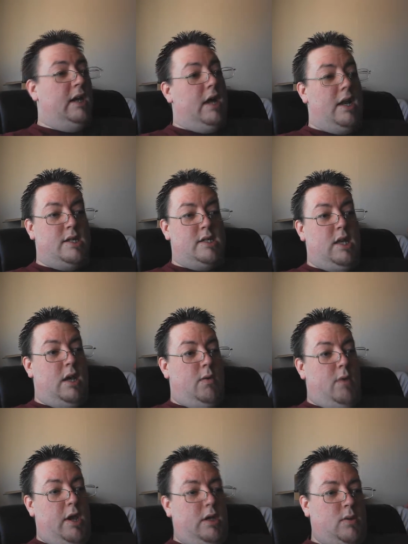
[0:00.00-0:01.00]
oh, I gotta stay
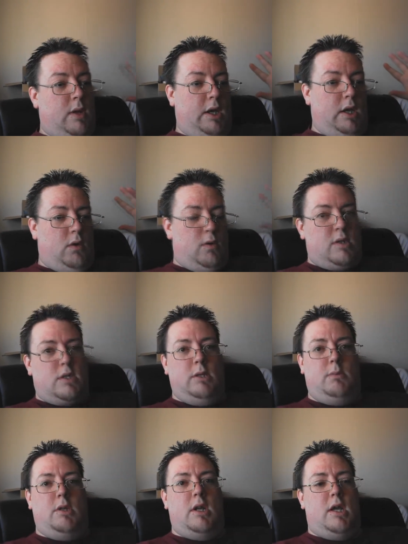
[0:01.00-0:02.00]
awake so I can go to
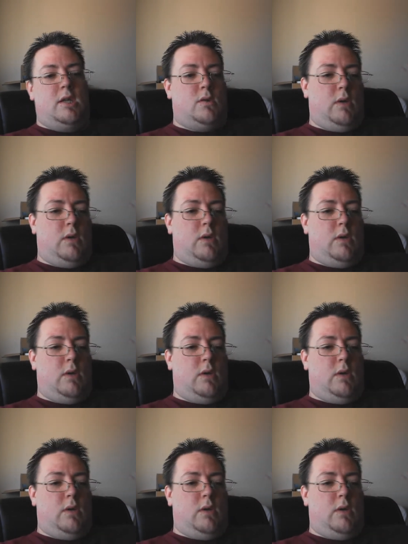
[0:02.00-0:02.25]
sleep tonight,